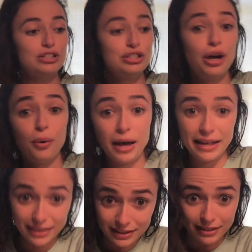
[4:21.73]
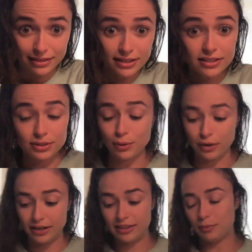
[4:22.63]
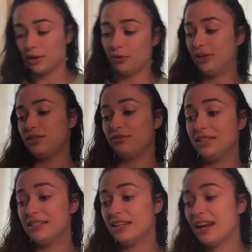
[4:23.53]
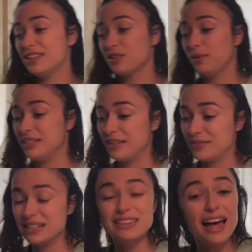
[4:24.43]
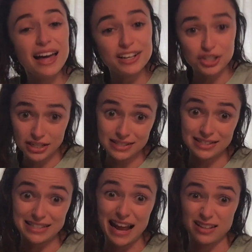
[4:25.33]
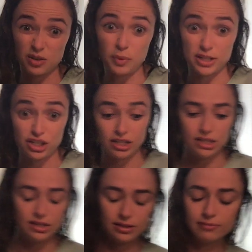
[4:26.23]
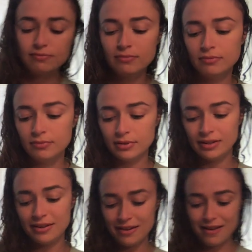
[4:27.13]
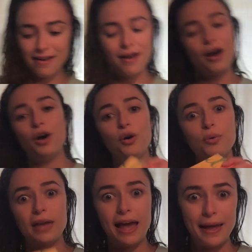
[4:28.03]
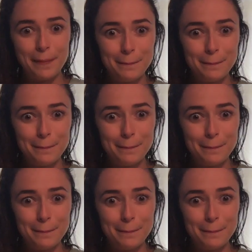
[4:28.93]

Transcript: So I think that this story that we're going to read today is going to give us a lot of chances to ask questions. Okay.